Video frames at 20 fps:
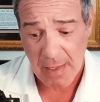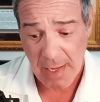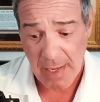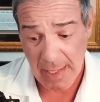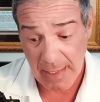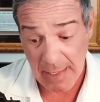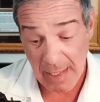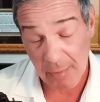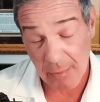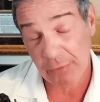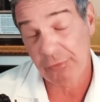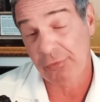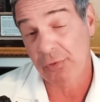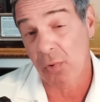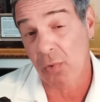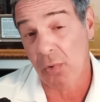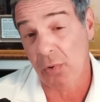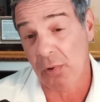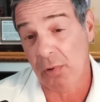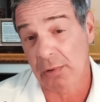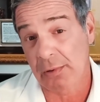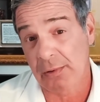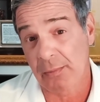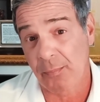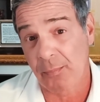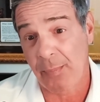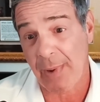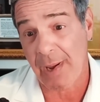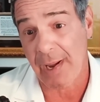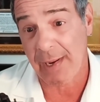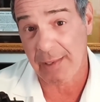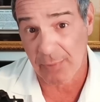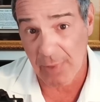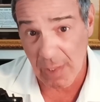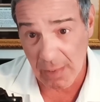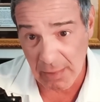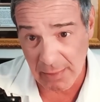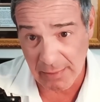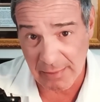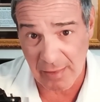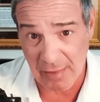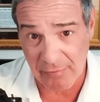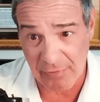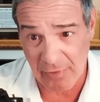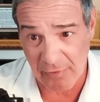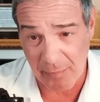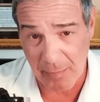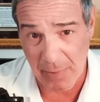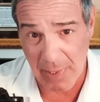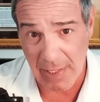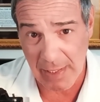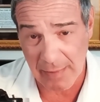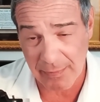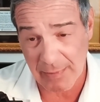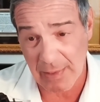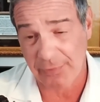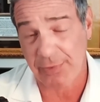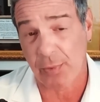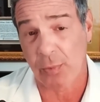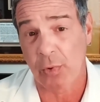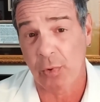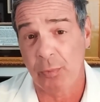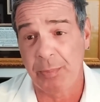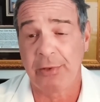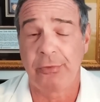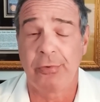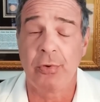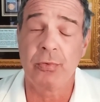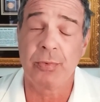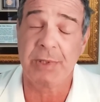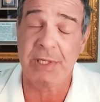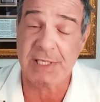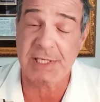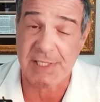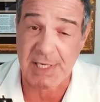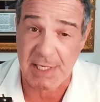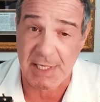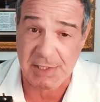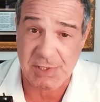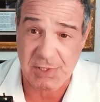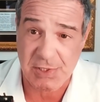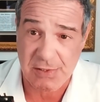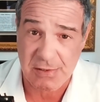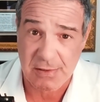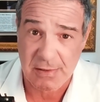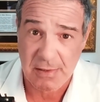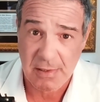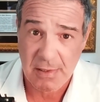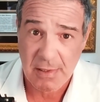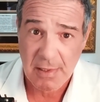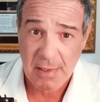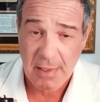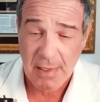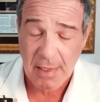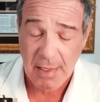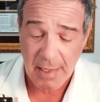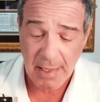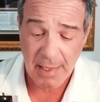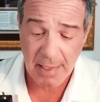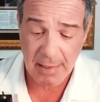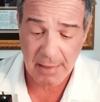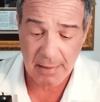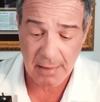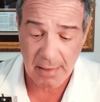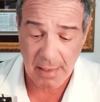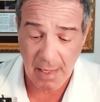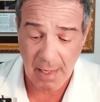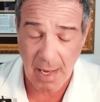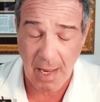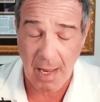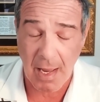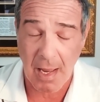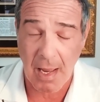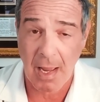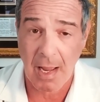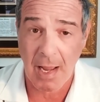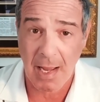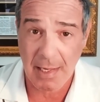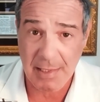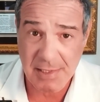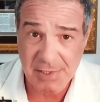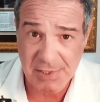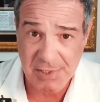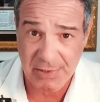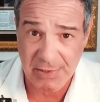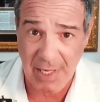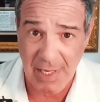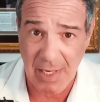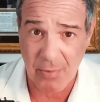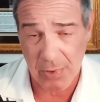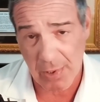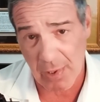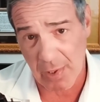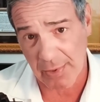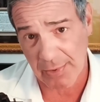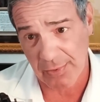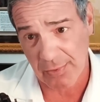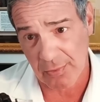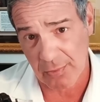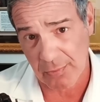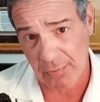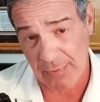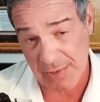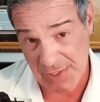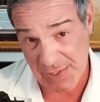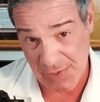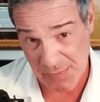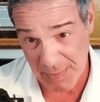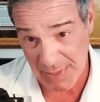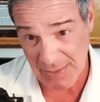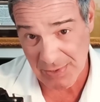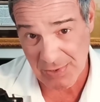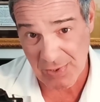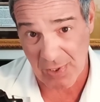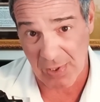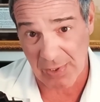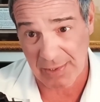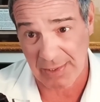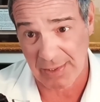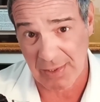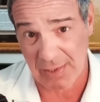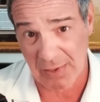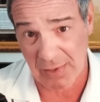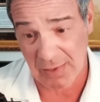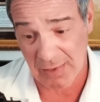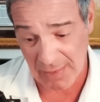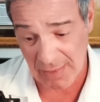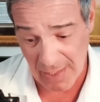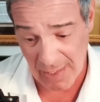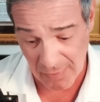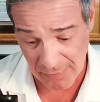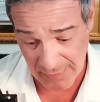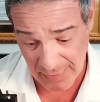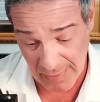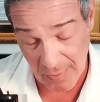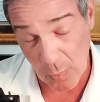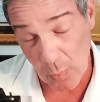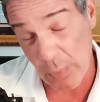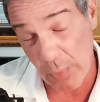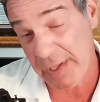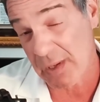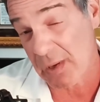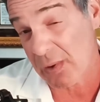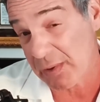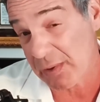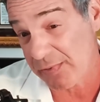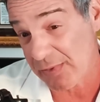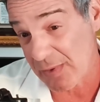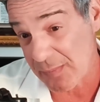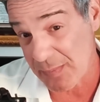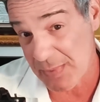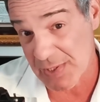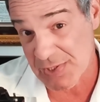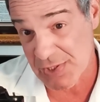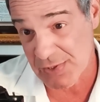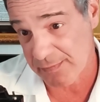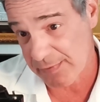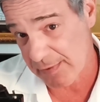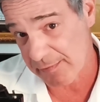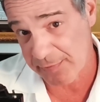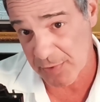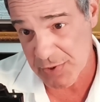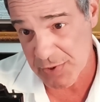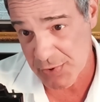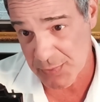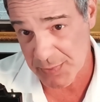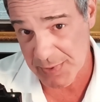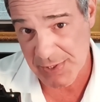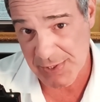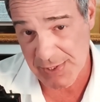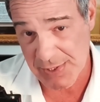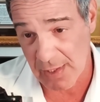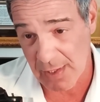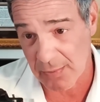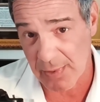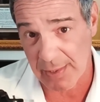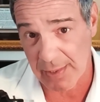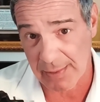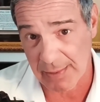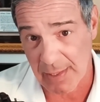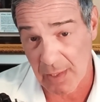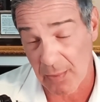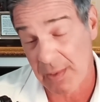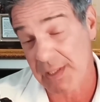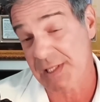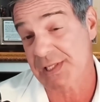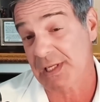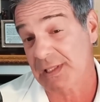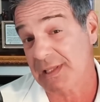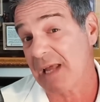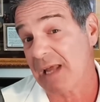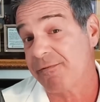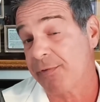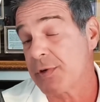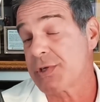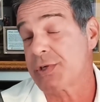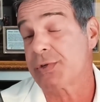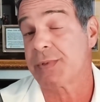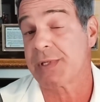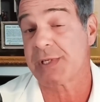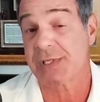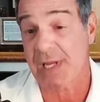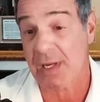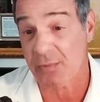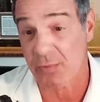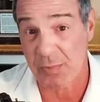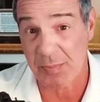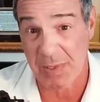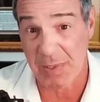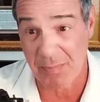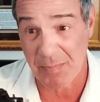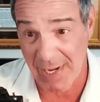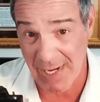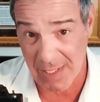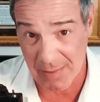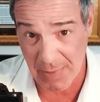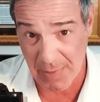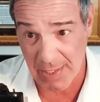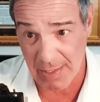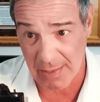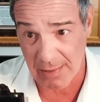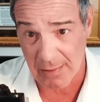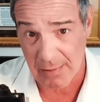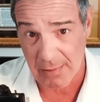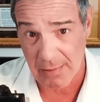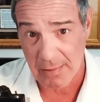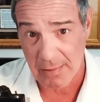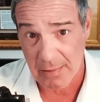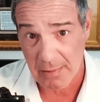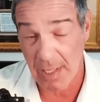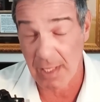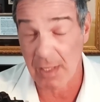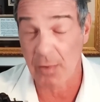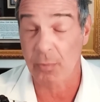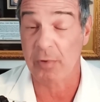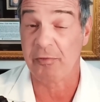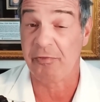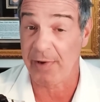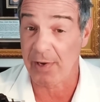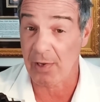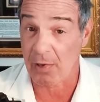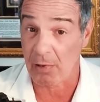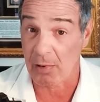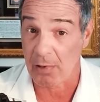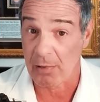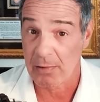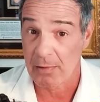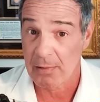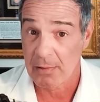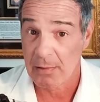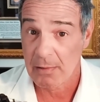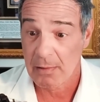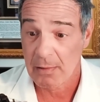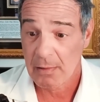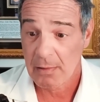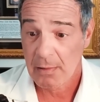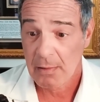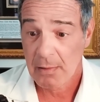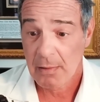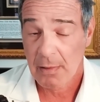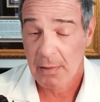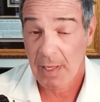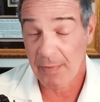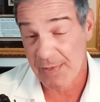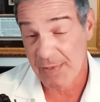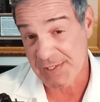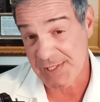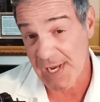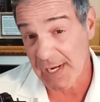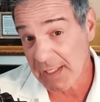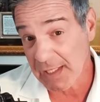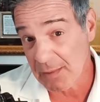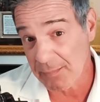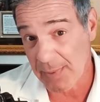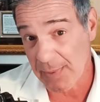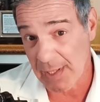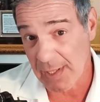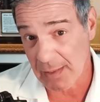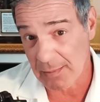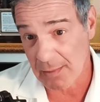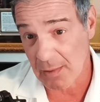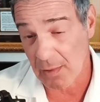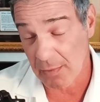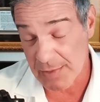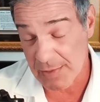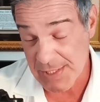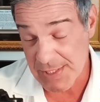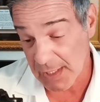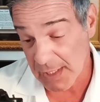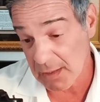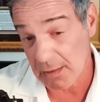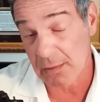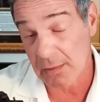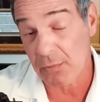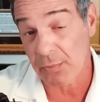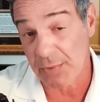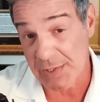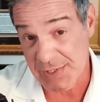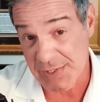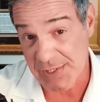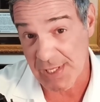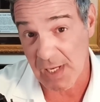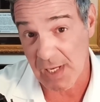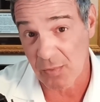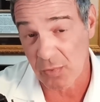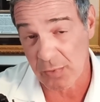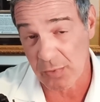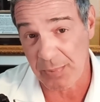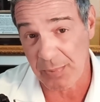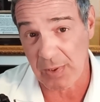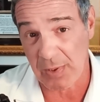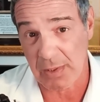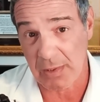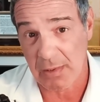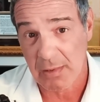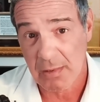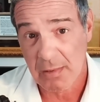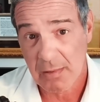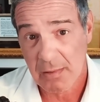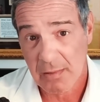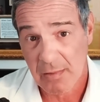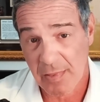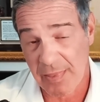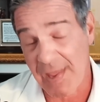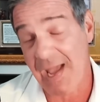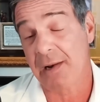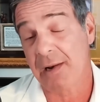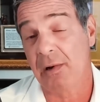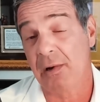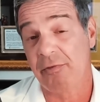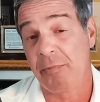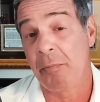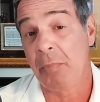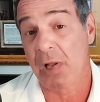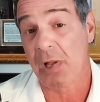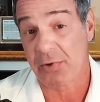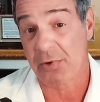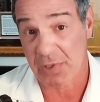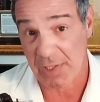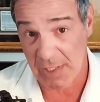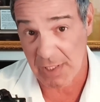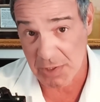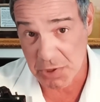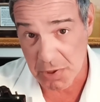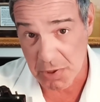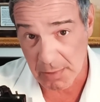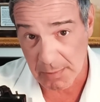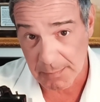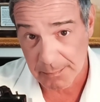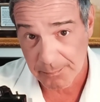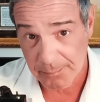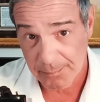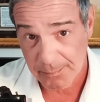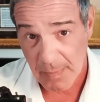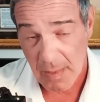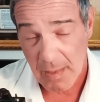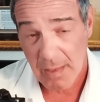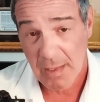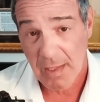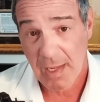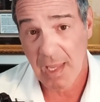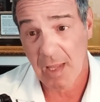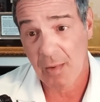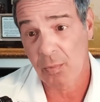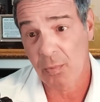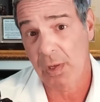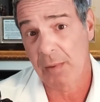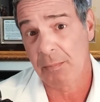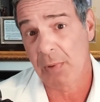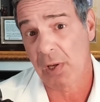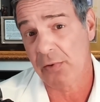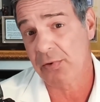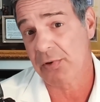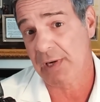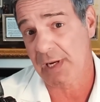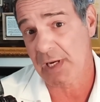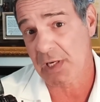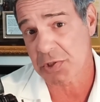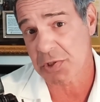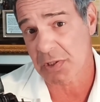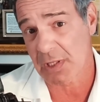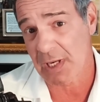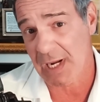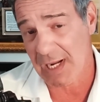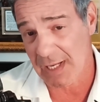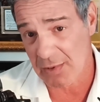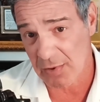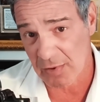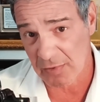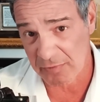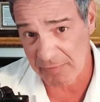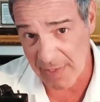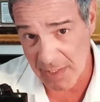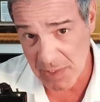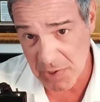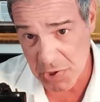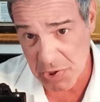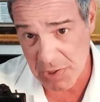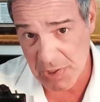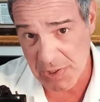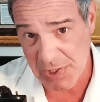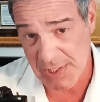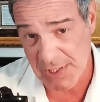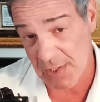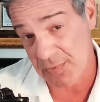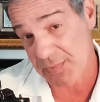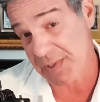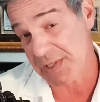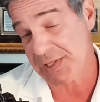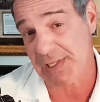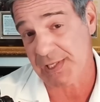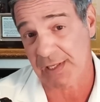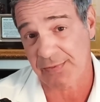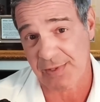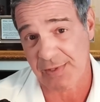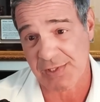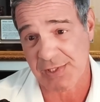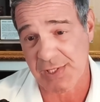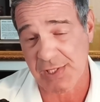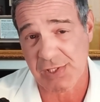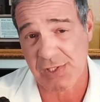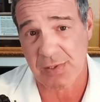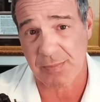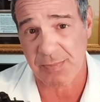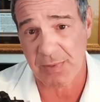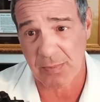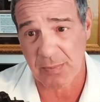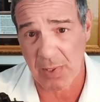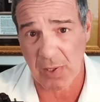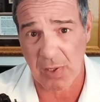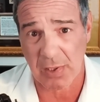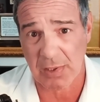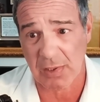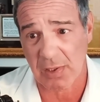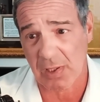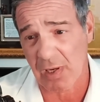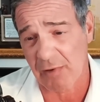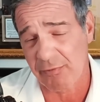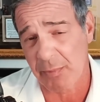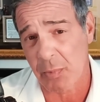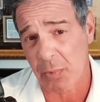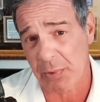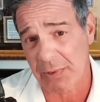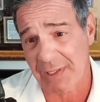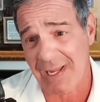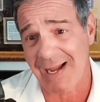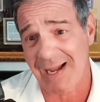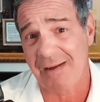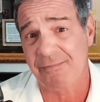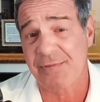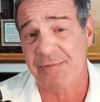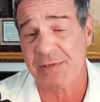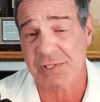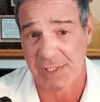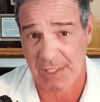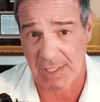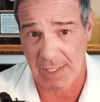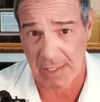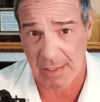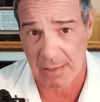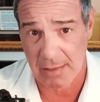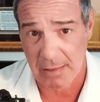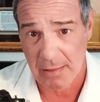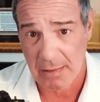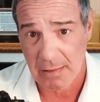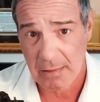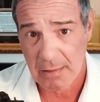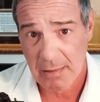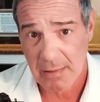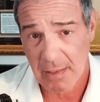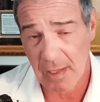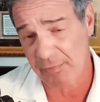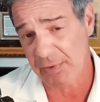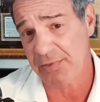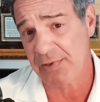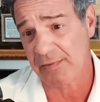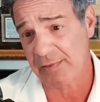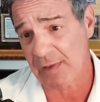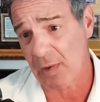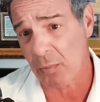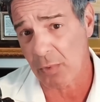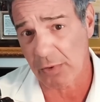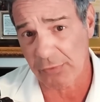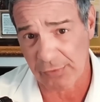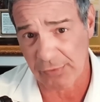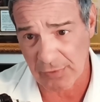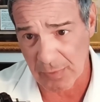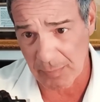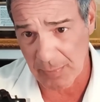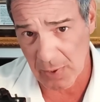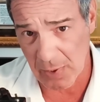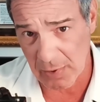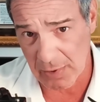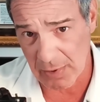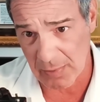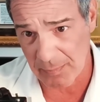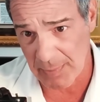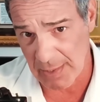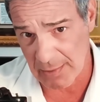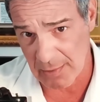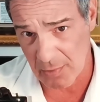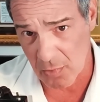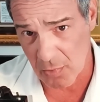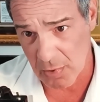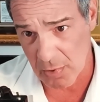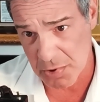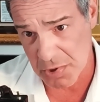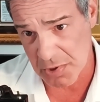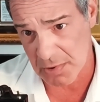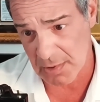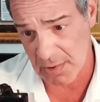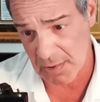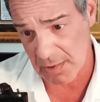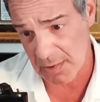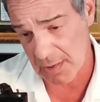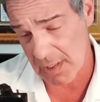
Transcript: And I was told by a relative of mine that there will be 2 resets. And honestly, I would argue, this is me talking here now, that we are in the midst of the first reset right now. And he said that first reset would be man-made and it would fail. And the second reset would be that of Mother Nature. And when Mother Nature had her vengeance and reset the system, the American government would confiscate everything that wasn't American-made in origin.